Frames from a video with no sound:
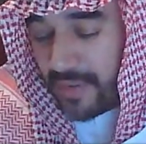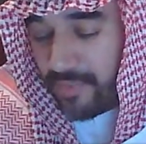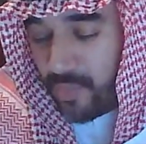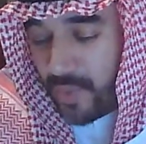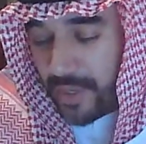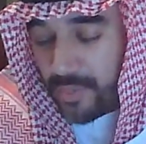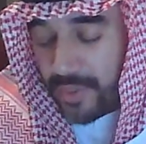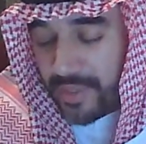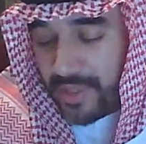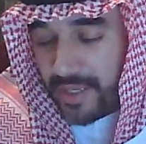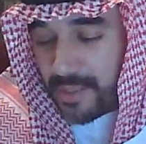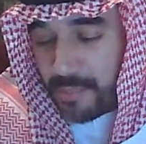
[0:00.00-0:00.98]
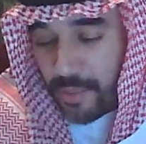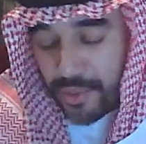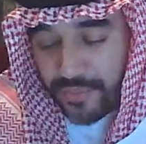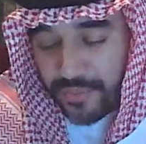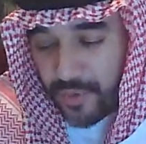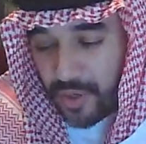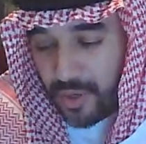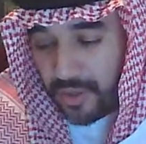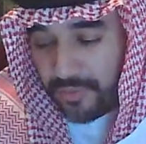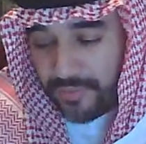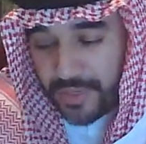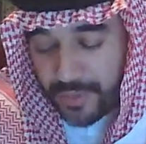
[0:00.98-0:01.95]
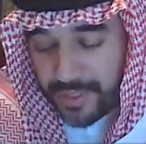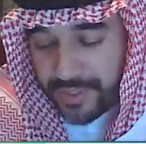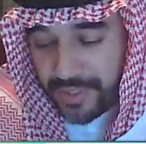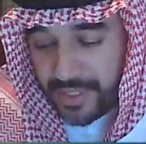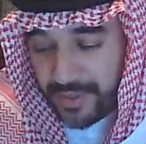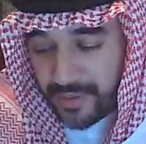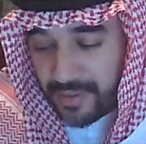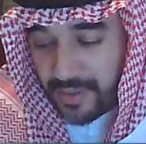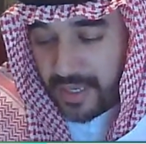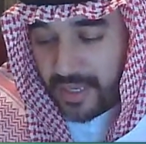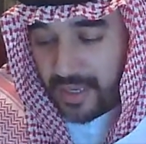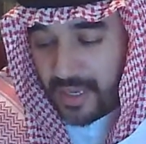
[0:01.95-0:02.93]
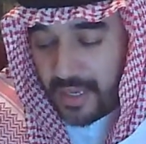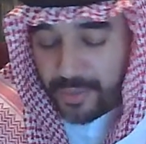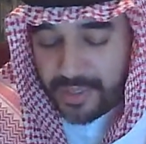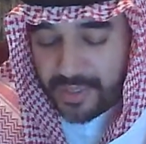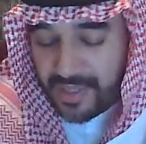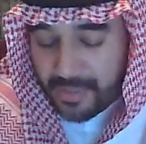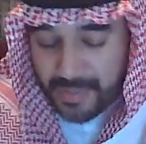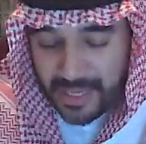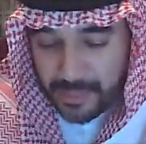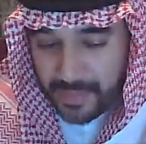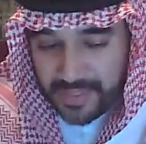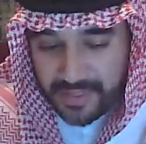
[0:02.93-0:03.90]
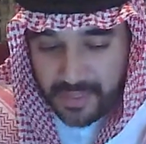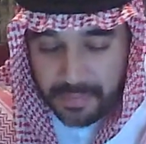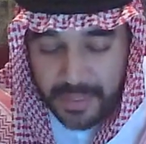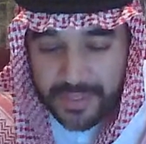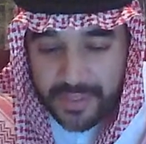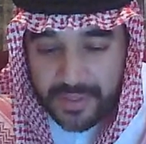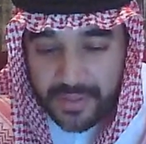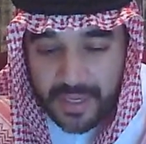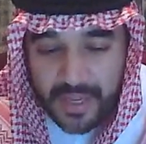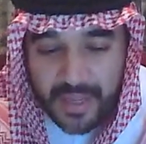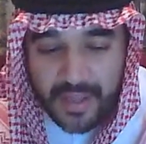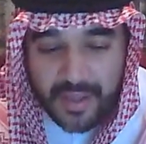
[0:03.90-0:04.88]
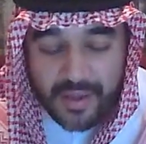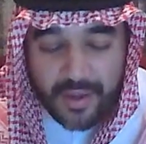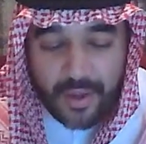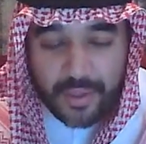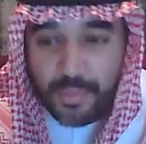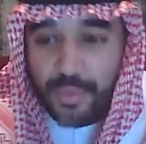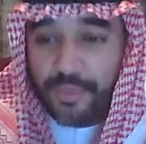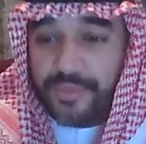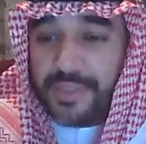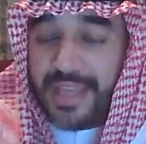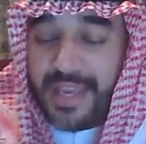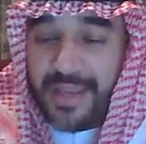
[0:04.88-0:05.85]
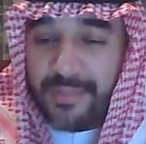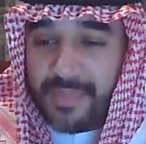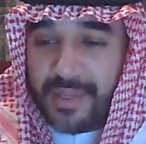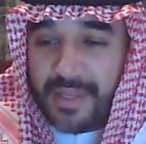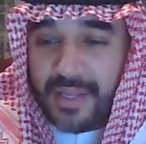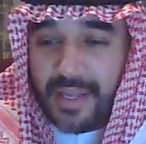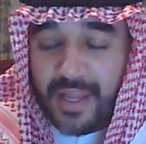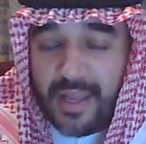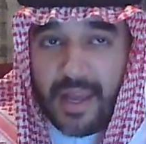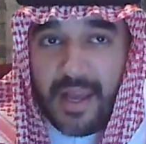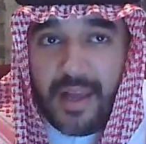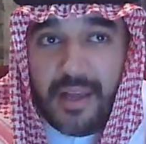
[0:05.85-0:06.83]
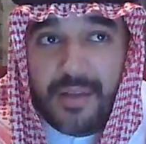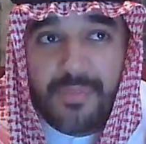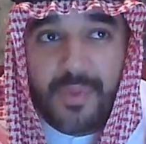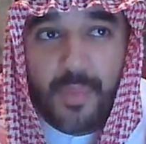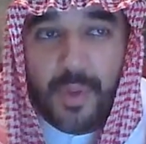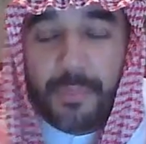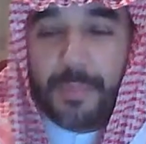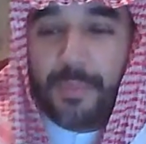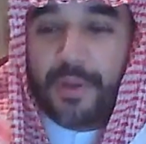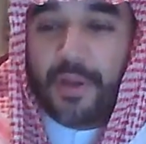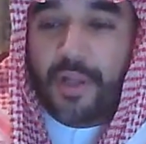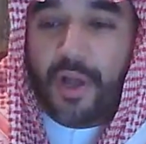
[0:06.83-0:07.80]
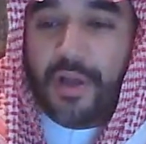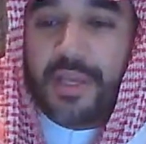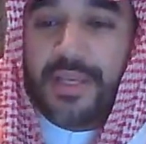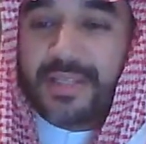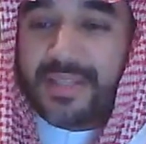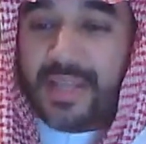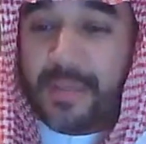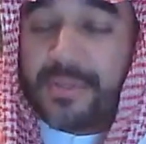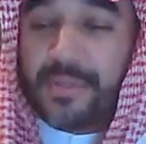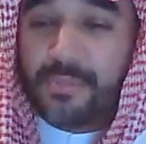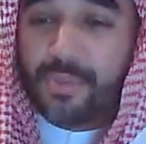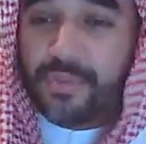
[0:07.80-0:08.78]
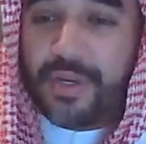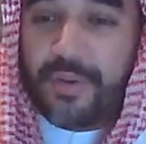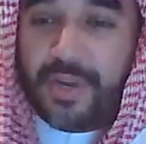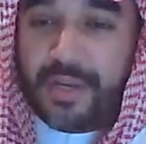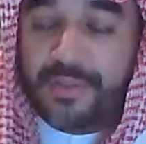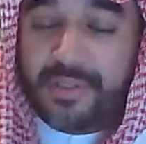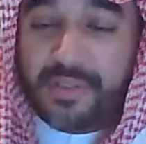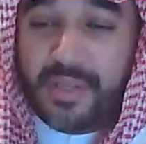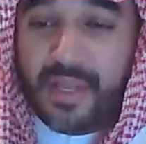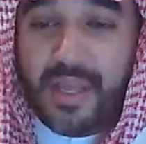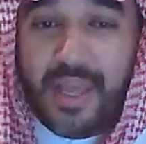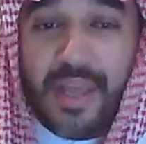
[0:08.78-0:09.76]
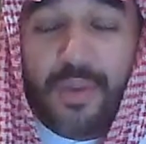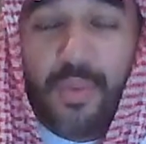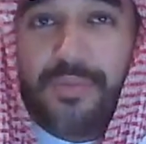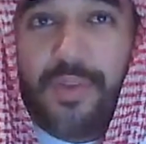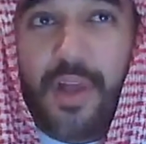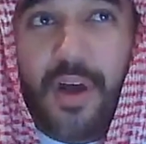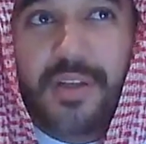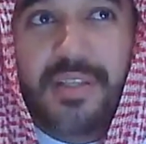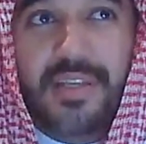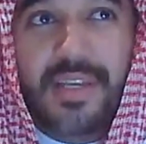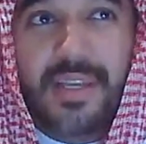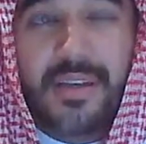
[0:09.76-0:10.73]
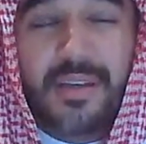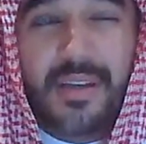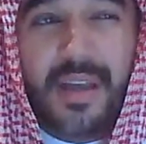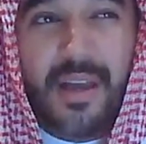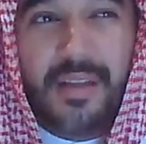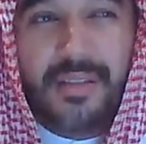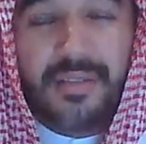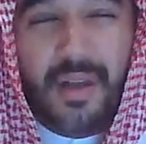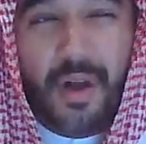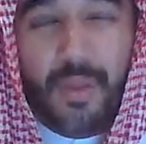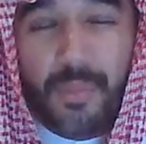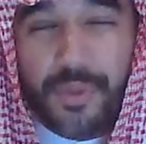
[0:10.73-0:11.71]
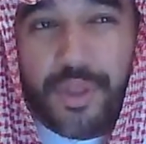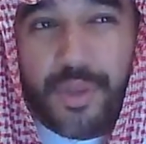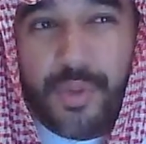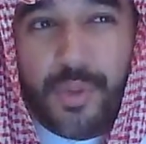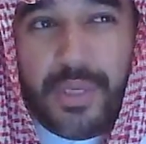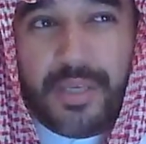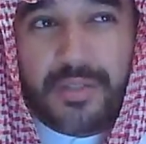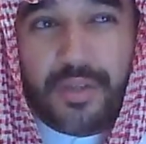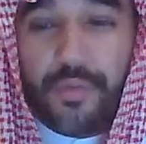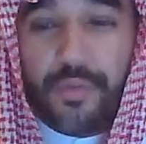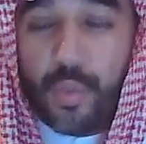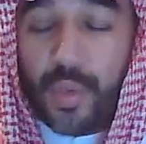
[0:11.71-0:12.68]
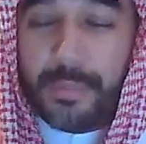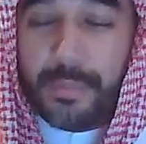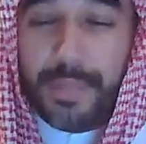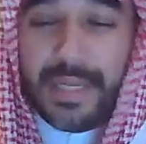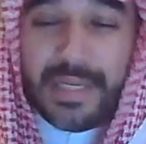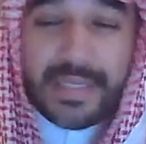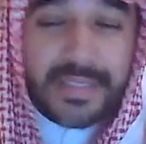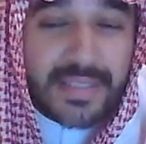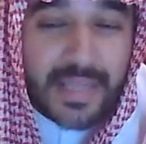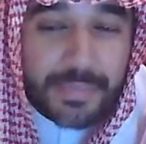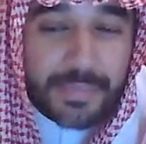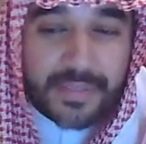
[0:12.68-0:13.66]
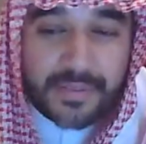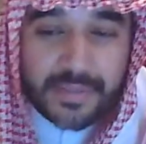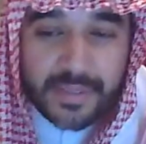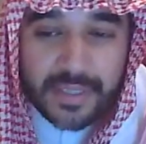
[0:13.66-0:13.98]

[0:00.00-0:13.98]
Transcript: We have one with the Sports for All Federation here, which is like mass participation, called Move to Game. Where people are logging steps and moving around. And we've logged in almost 3 weeks over 1 billion steps